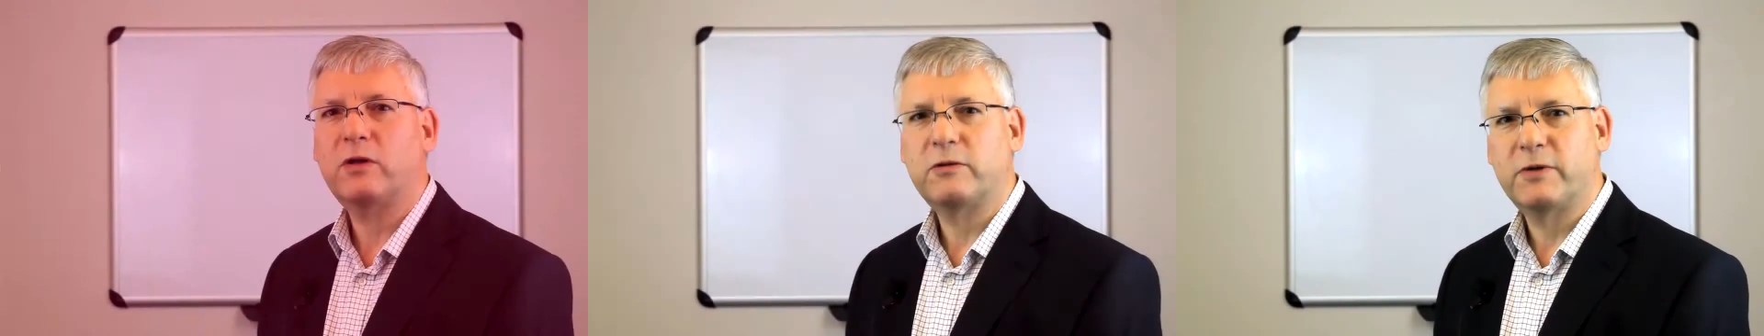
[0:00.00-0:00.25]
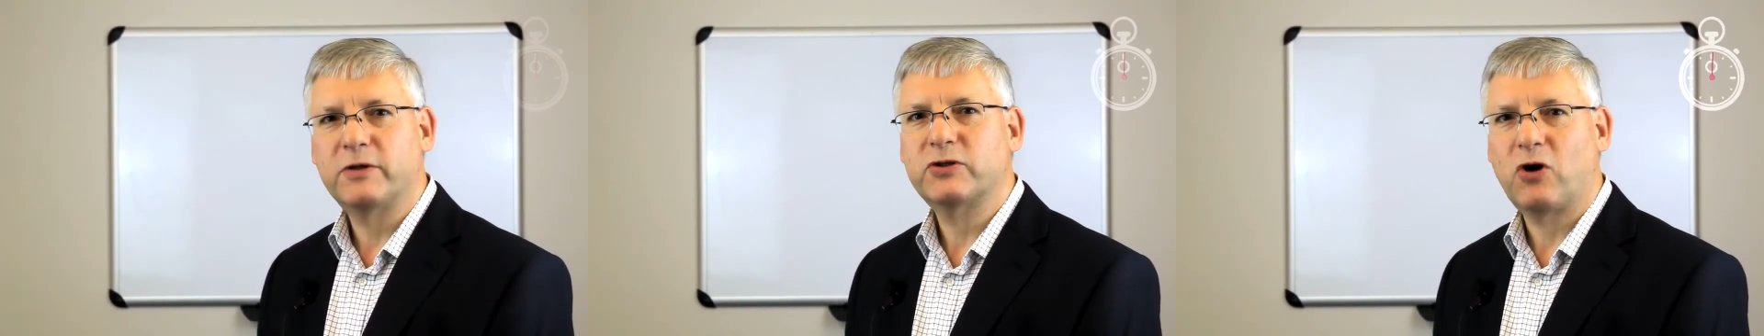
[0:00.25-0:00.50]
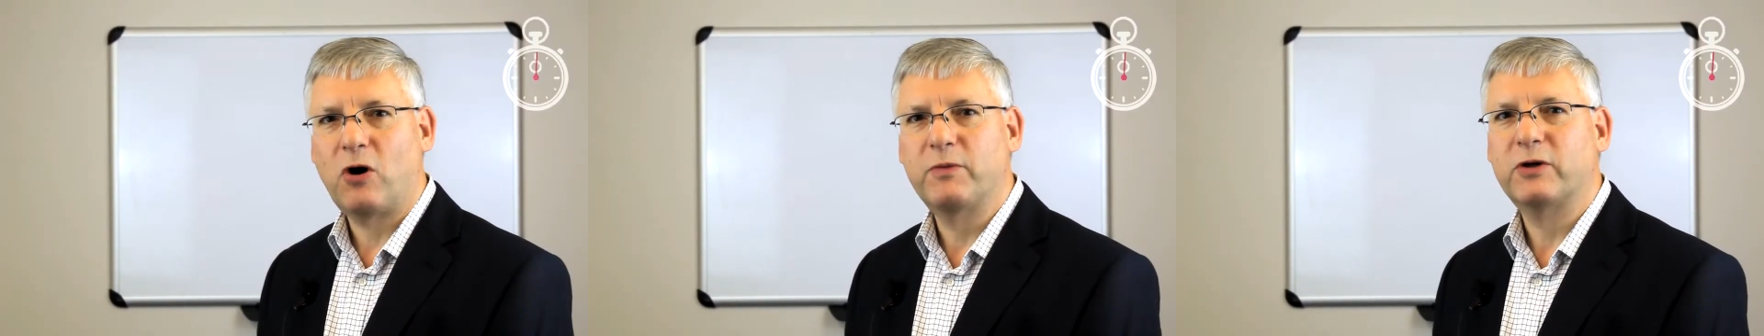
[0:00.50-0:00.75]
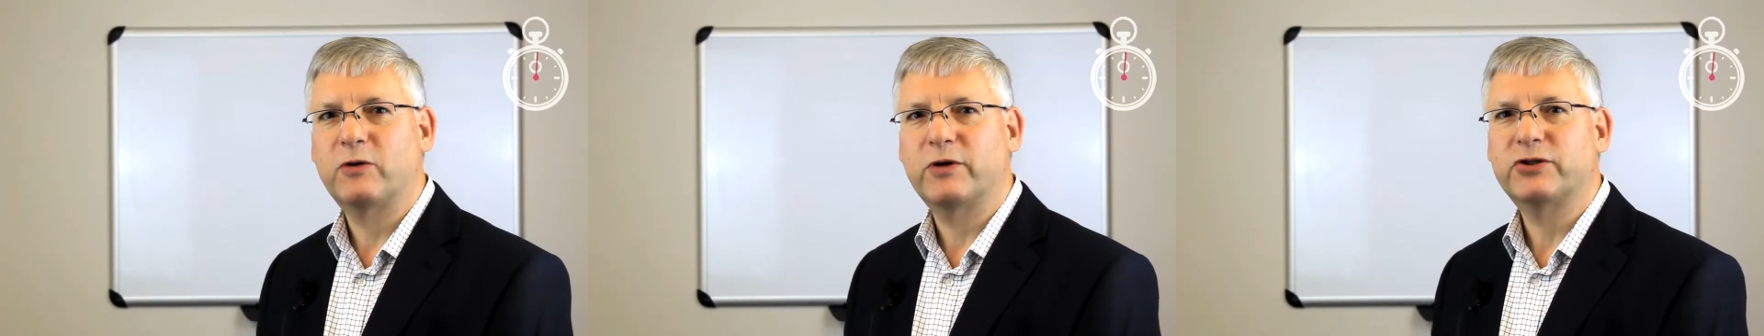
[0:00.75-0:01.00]
of the most
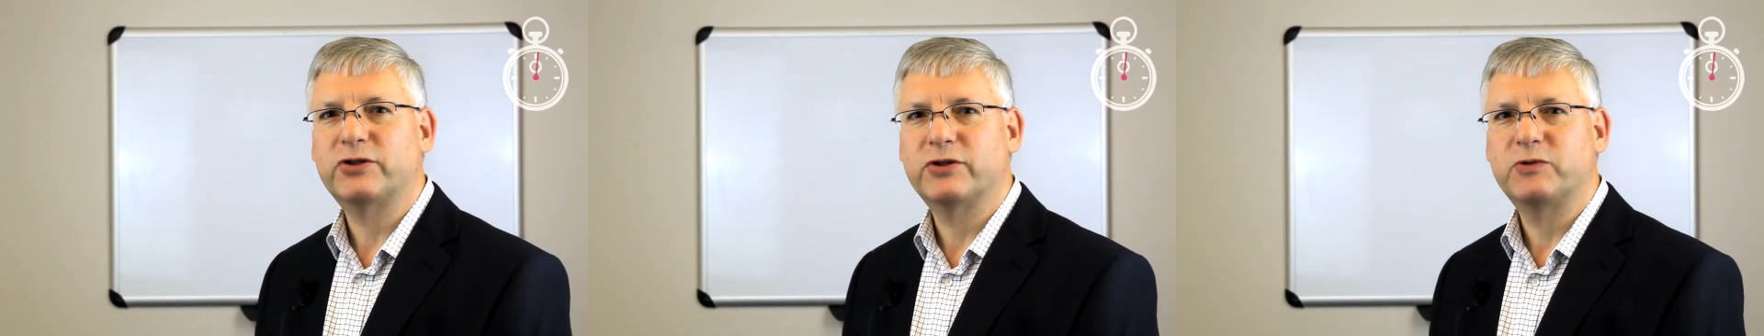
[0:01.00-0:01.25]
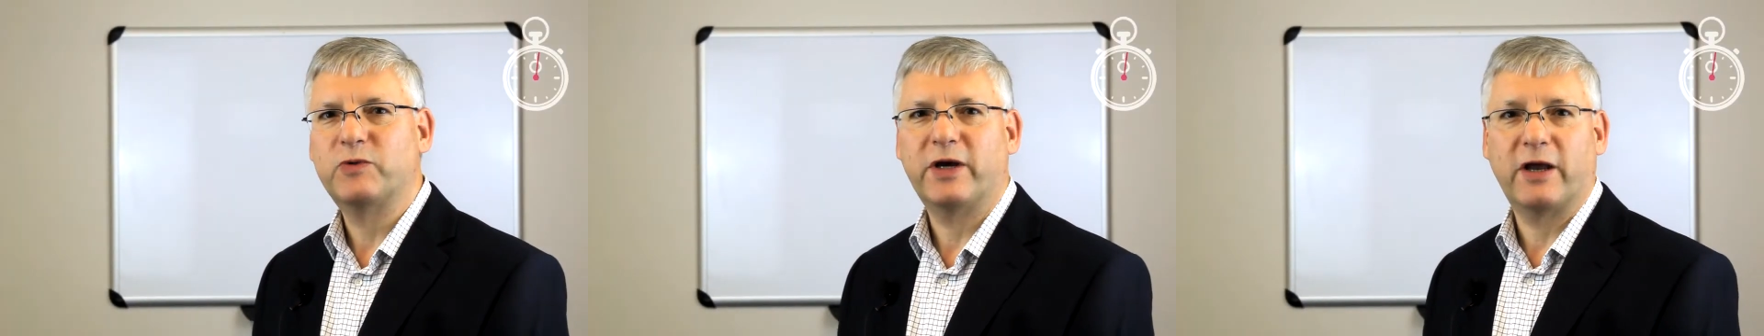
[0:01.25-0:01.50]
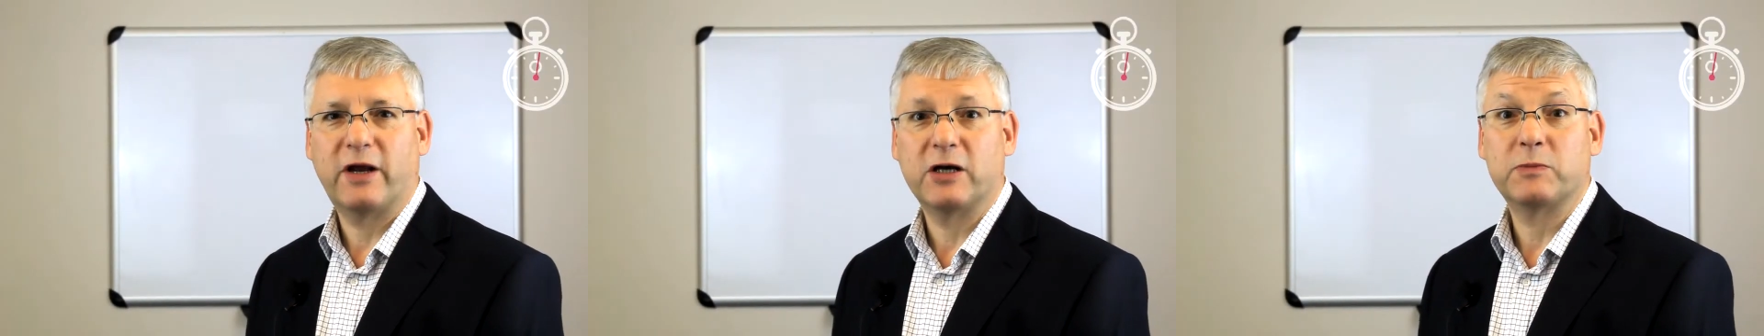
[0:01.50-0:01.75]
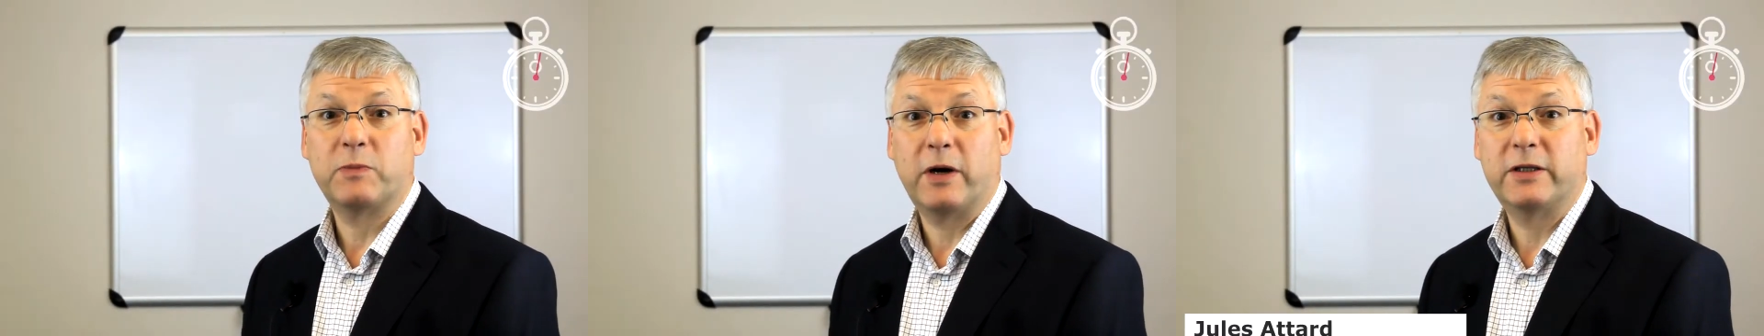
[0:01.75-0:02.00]
common questions we get
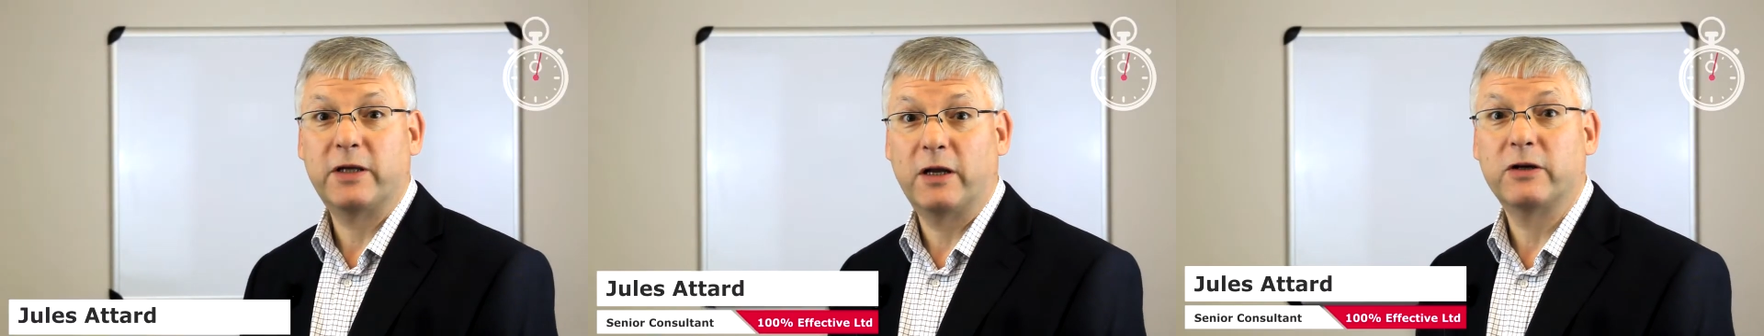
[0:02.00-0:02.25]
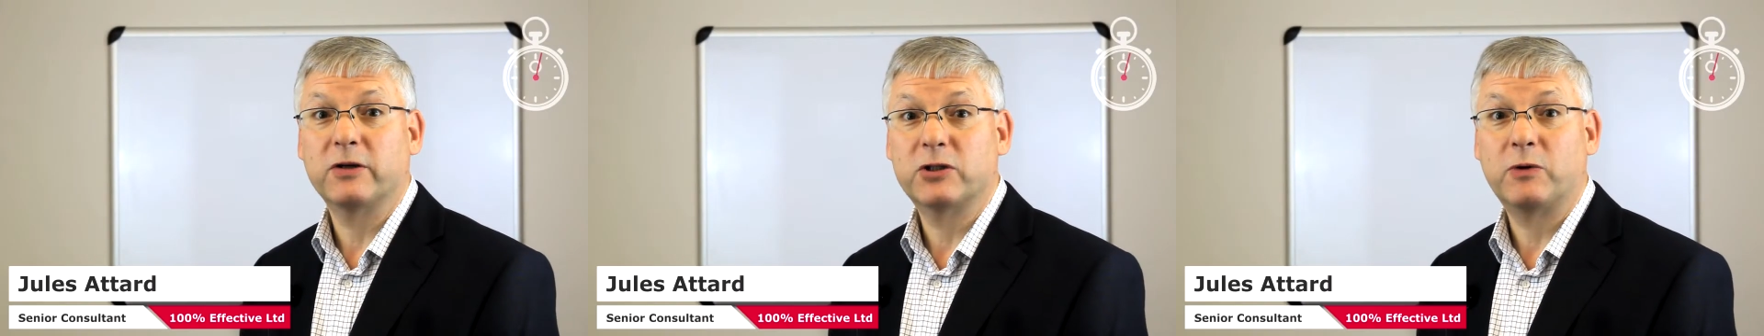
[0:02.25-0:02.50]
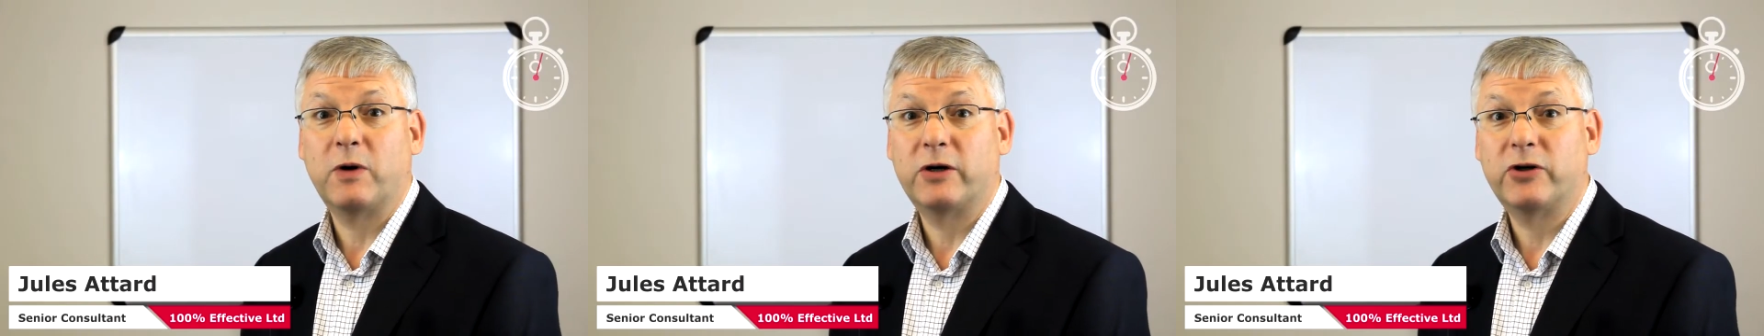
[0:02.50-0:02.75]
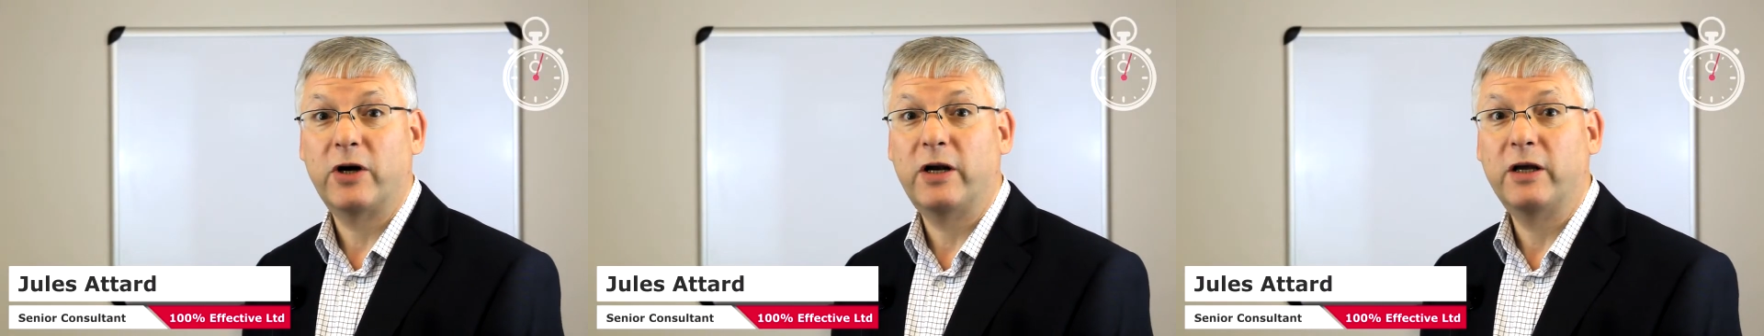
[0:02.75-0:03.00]
asked by delegates to our
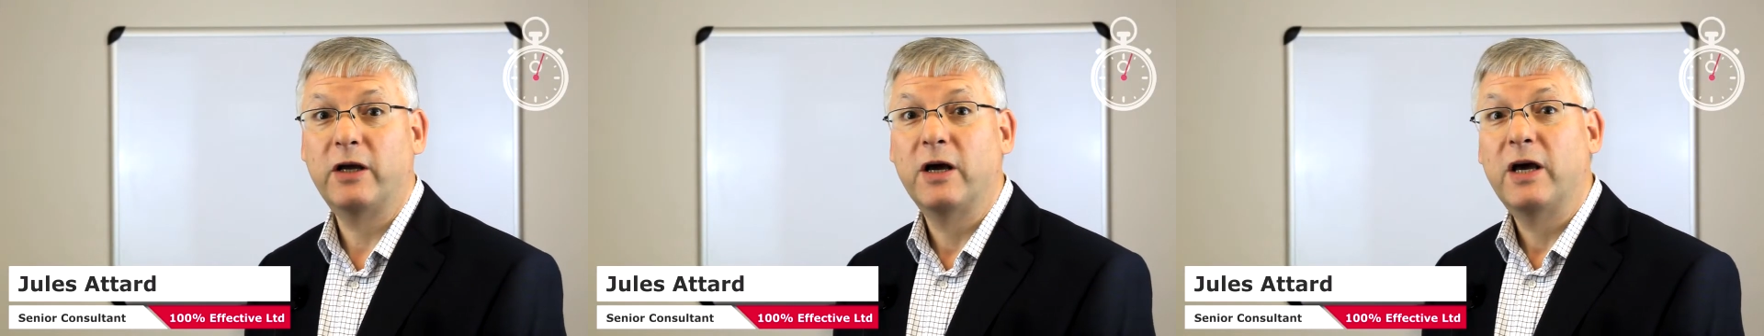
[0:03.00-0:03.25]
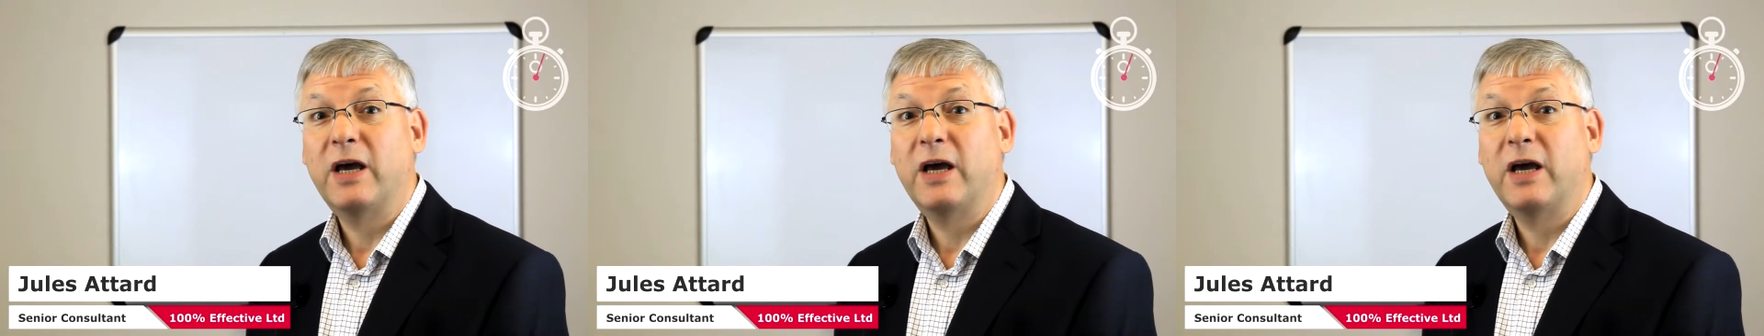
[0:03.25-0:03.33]
training